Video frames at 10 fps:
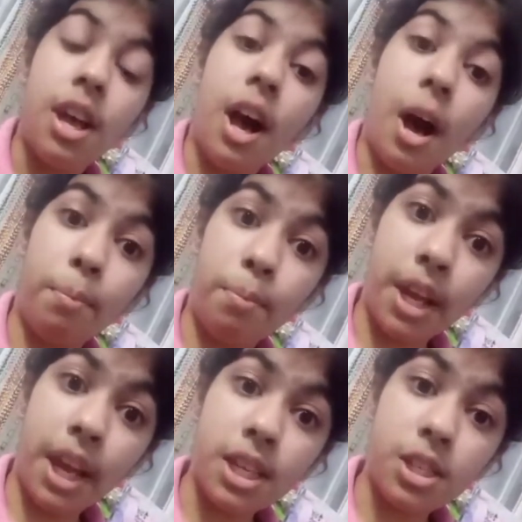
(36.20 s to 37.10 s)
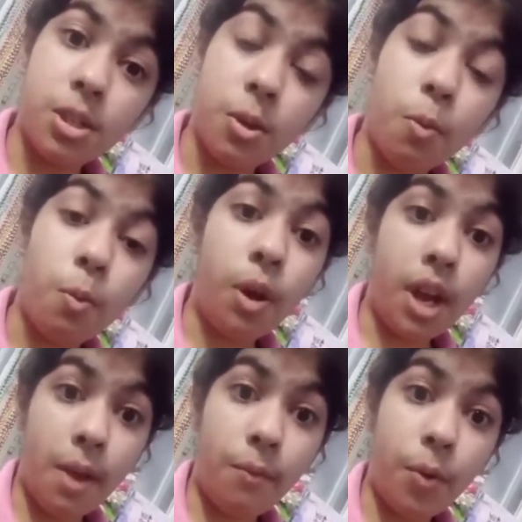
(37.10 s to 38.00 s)
a place where
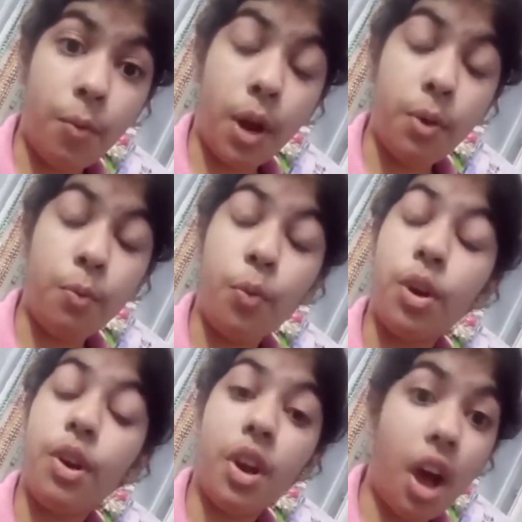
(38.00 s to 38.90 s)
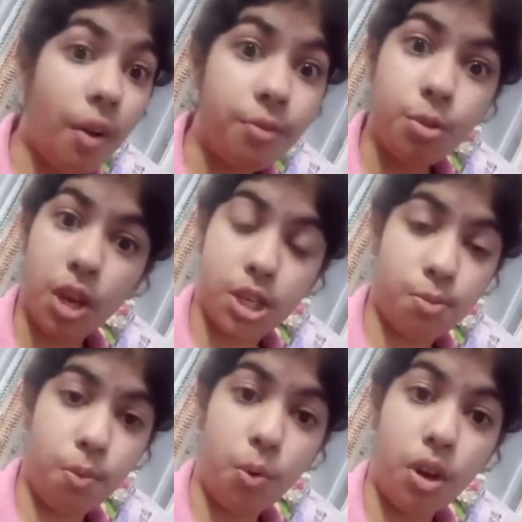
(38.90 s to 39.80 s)
everyone would love to
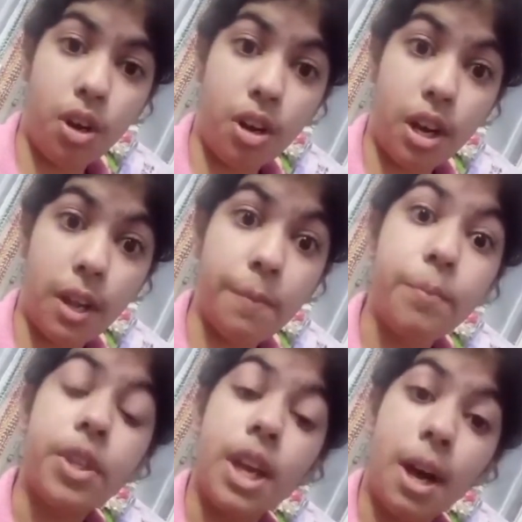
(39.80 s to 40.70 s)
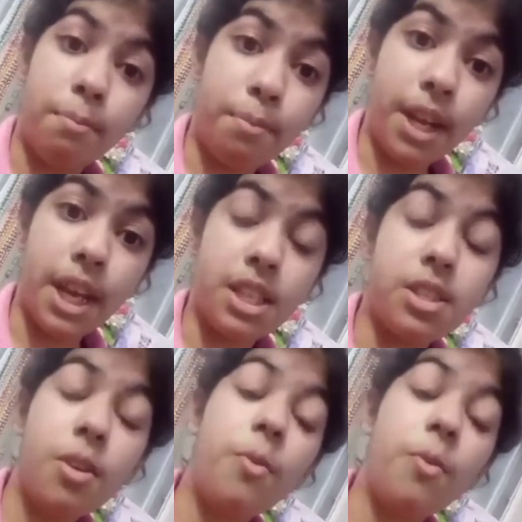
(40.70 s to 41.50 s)
explore learning, a place